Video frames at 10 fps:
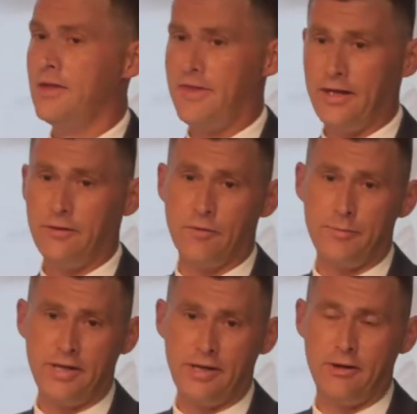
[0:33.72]
Thank you for
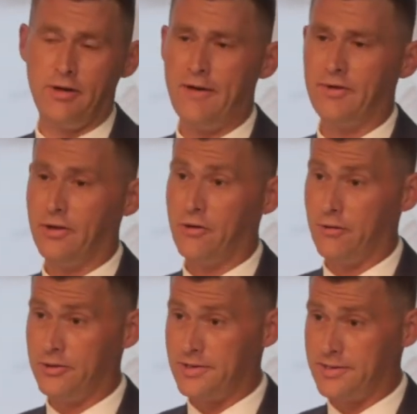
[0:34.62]
being here and having the
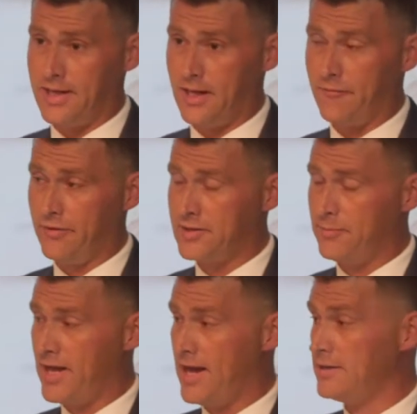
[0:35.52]
courage to stand up for this
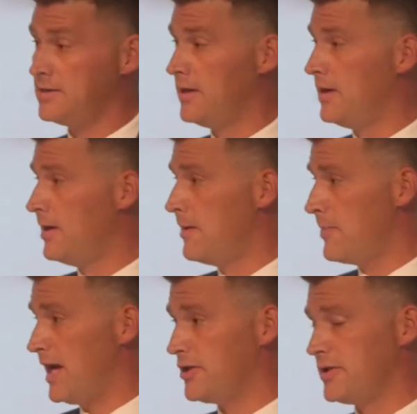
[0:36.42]
plant,
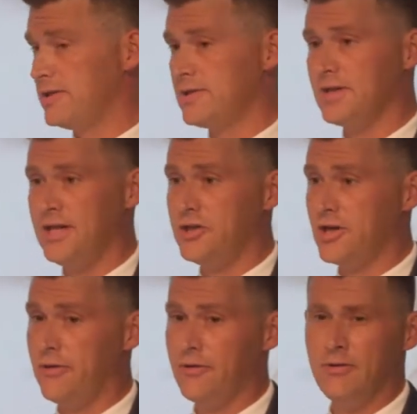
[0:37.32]
patients,
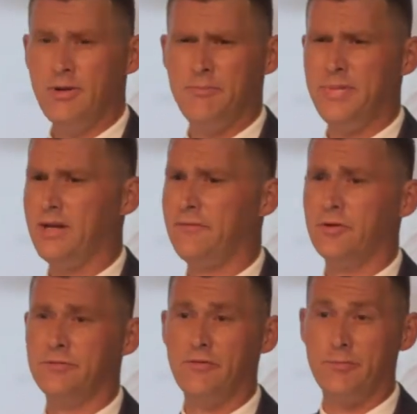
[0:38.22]
each other, be it if
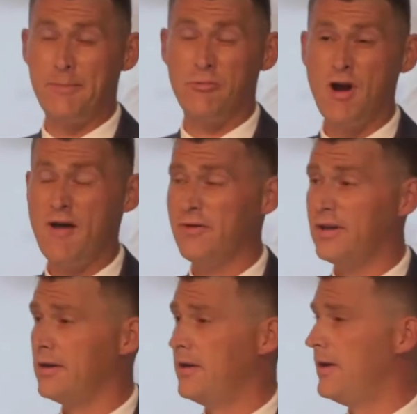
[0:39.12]
you're driven by
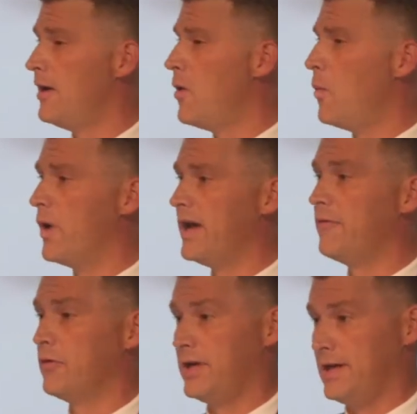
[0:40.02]
profit,
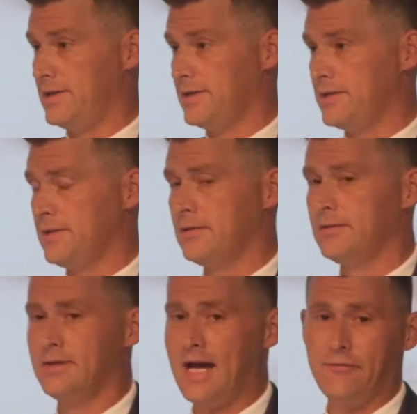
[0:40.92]
whatever it is.
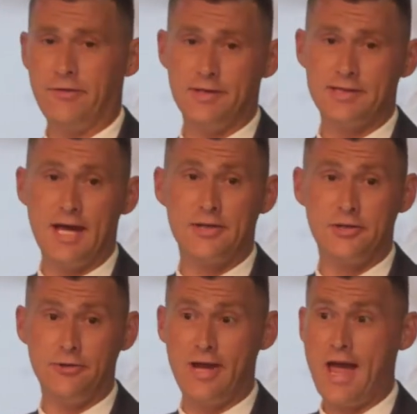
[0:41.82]
After this
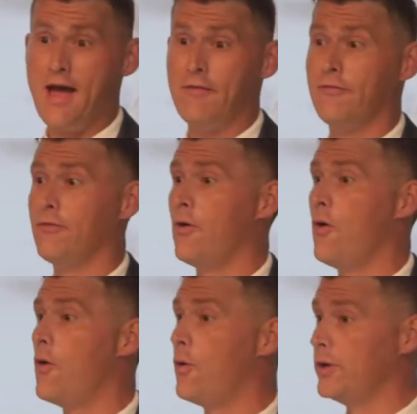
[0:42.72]
last year and a half,
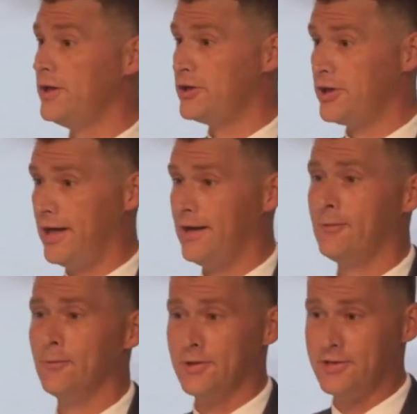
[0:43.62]
holy shit,
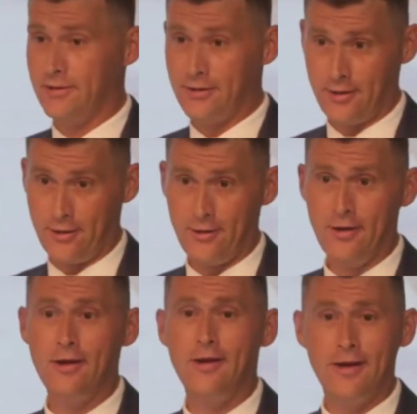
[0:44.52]
we're still here
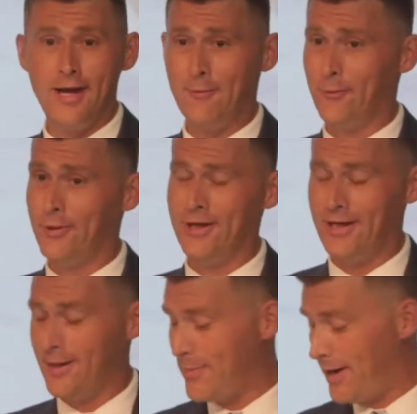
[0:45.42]
and we're only gonna get